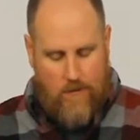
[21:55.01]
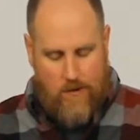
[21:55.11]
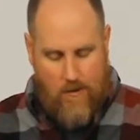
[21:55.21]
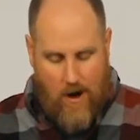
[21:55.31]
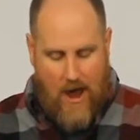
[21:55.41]

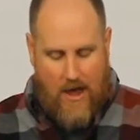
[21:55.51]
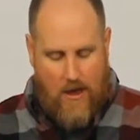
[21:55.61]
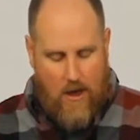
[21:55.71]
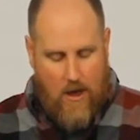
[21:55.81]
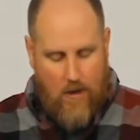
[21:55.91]
your eye,
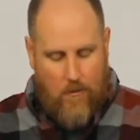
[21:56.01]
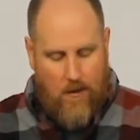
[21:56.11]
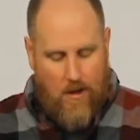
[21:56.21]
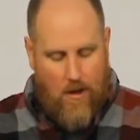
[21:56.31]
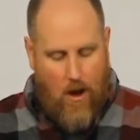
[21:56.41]

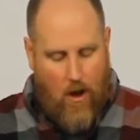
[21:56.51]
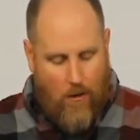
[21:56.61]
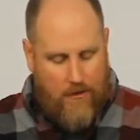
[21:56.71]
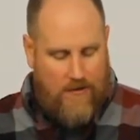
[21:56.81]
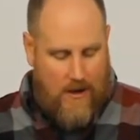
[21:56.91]
when
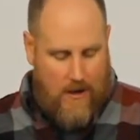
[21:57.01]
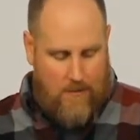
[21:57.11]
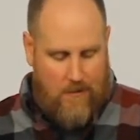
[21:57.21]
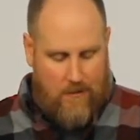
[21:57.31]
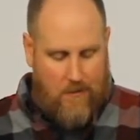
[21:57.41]
all the
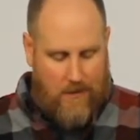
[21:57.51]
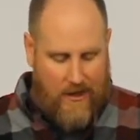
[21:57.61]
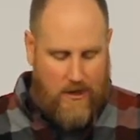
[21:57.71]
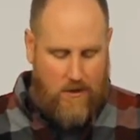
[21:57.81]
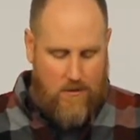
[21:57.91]
time there's a
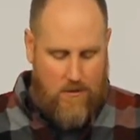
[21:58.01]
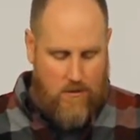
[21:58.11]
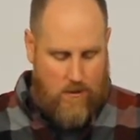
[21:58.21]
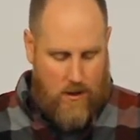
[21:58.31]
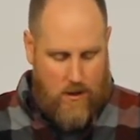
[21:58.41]
plank in your
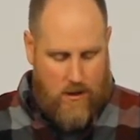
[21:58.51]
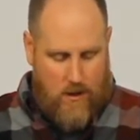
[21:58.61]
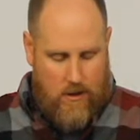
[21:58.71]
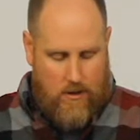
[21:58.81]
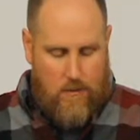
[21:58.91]
own?
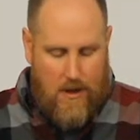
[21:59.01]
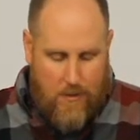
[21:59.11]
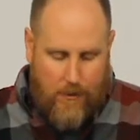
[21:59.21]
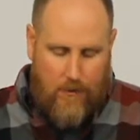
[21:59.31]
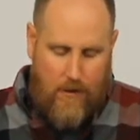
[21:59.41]
You
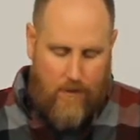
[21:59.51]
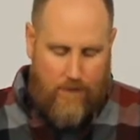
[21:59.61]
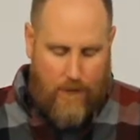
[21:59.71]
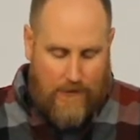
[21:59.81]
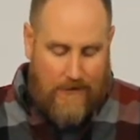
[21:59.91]
hypocrite,
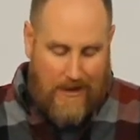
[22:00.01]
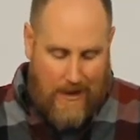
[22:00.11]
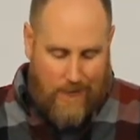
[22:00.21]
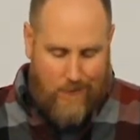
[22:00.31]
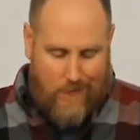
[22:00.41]
first take
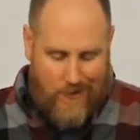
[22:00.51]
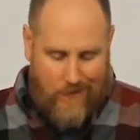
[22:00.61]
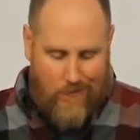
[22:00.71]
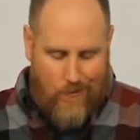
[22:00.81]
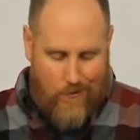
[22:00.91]
out the plank
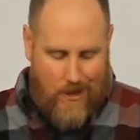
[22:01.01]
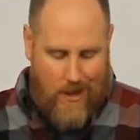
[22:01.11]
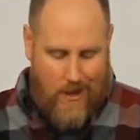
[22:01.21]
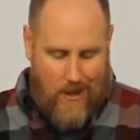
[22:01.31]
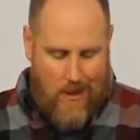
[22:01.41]
of your own
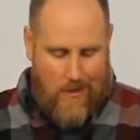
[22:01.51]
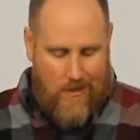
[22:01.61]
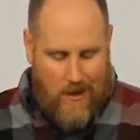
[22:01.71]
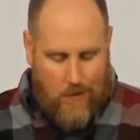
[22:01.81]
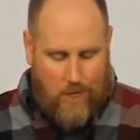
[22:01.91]
eye,
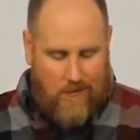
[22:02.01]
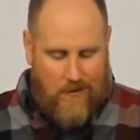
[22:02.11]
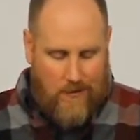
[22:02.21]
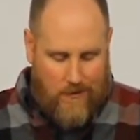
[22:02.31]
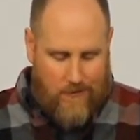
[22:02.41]
then you will
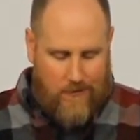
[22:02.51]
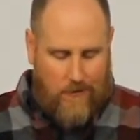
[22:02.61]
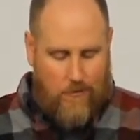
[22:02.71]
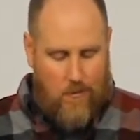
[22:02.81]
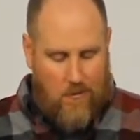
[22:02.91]
see
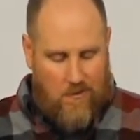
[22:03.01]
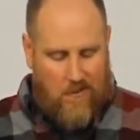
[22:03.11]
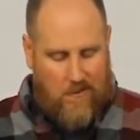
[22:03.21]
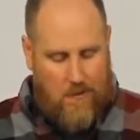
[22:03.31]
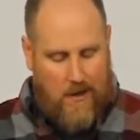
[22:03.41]
clearly to remove
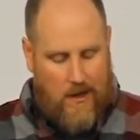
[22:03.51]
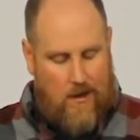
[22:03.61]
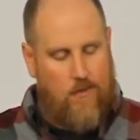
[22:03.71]
the speck